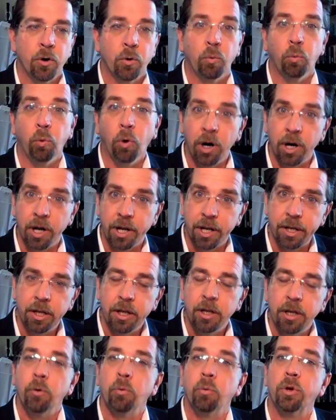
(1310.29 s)

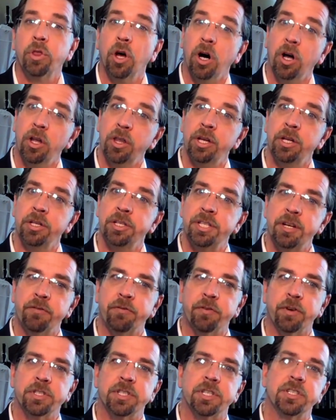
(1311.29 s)
One, with all the
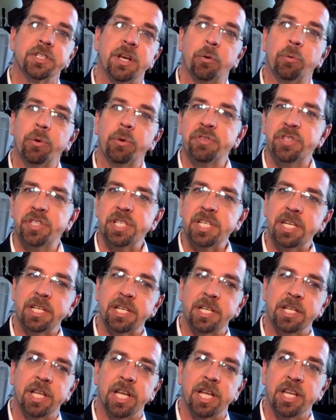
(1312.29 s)
differences that we've
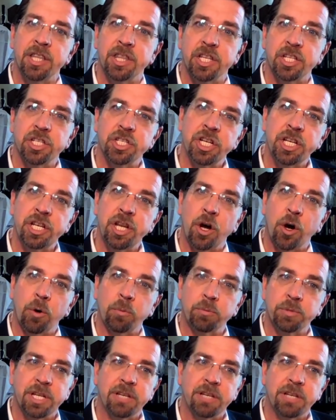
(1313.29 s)
seen in the genomes,